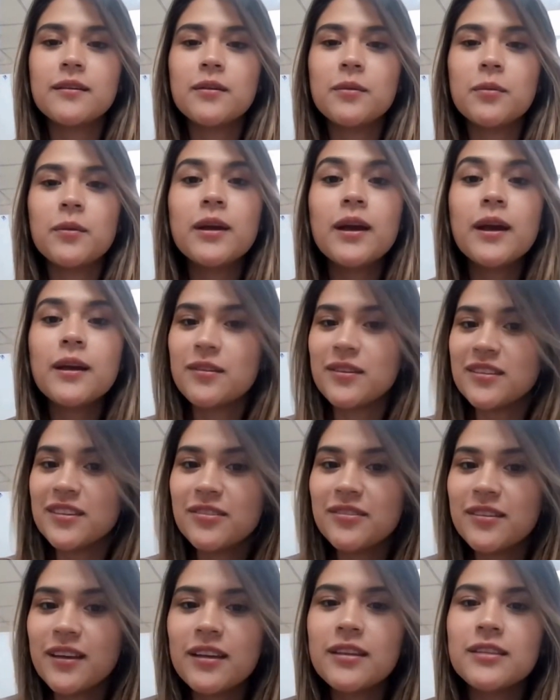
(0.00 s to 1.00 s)
Without these
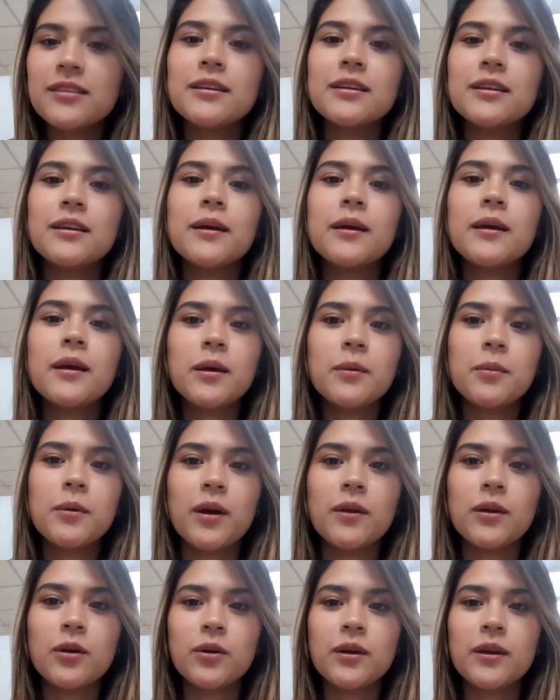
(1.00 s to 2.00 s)
tests,
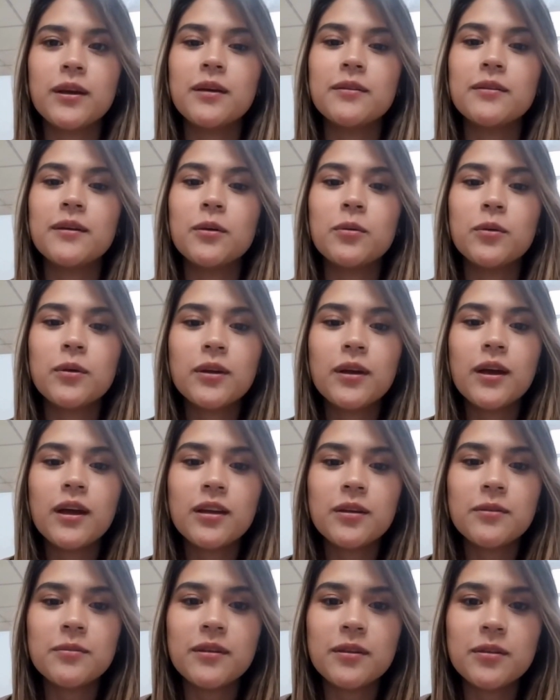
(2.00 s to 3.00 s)
Apollo 11 would not
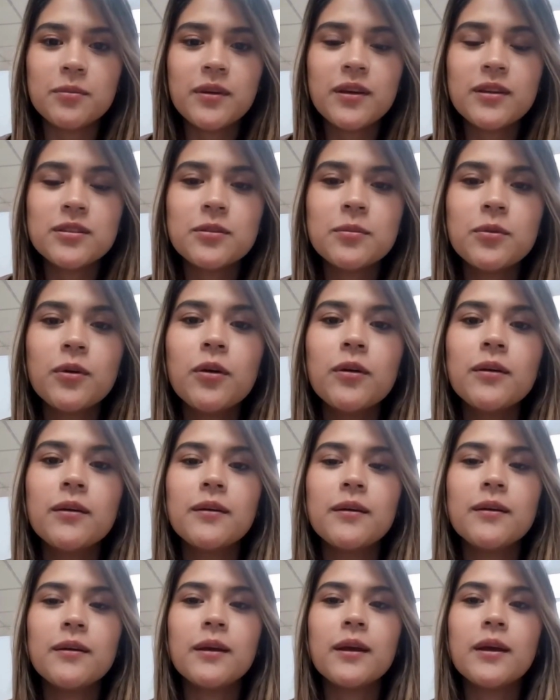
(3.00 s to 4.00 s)
have been
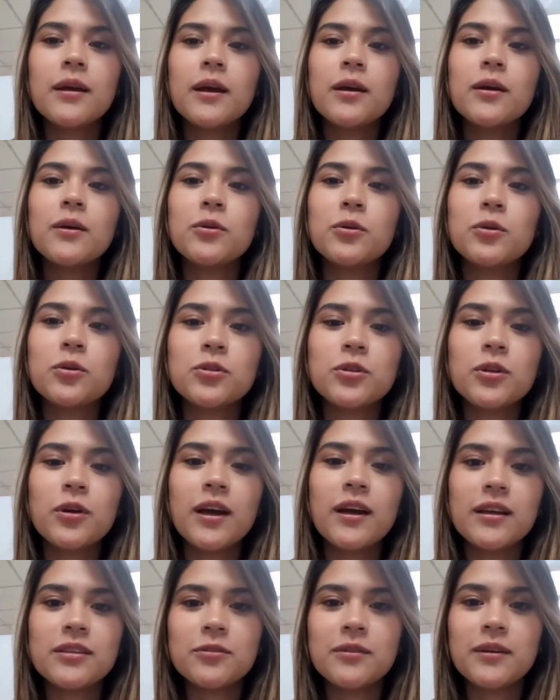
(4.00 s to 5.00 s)
possible. Another crucial
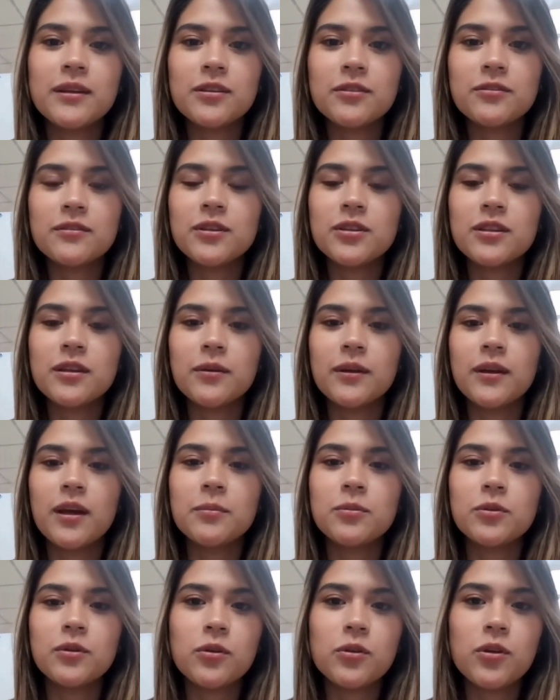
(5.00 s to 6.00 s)
aspect of the Gemini
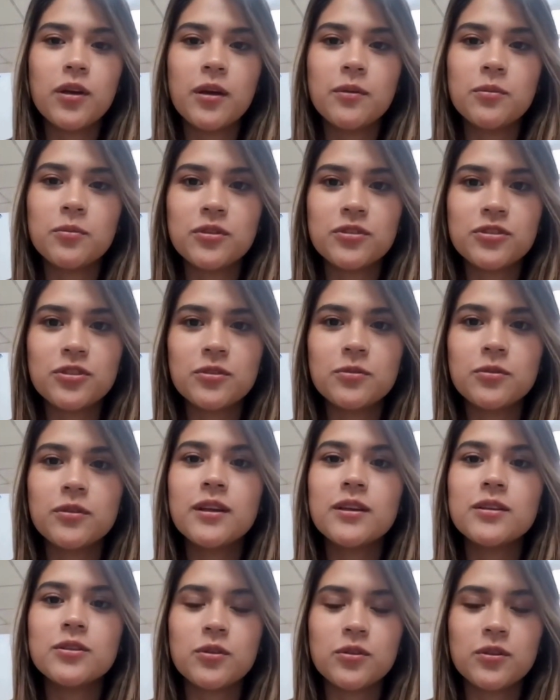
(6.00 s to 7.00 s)
program was human
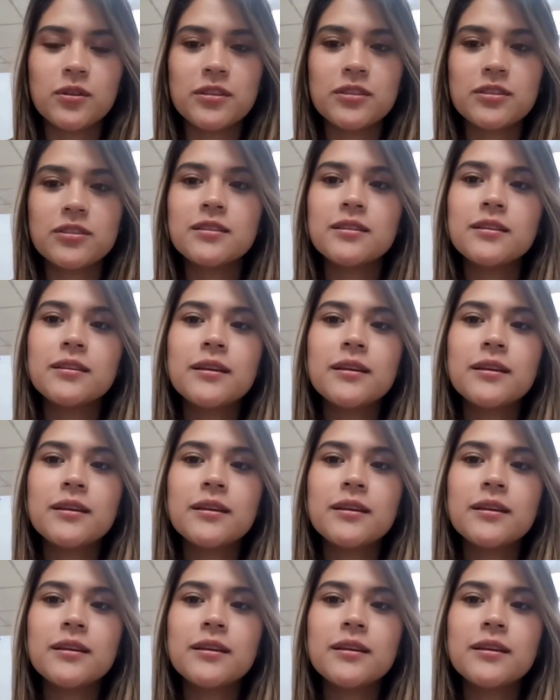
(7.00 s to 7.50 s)
endurance.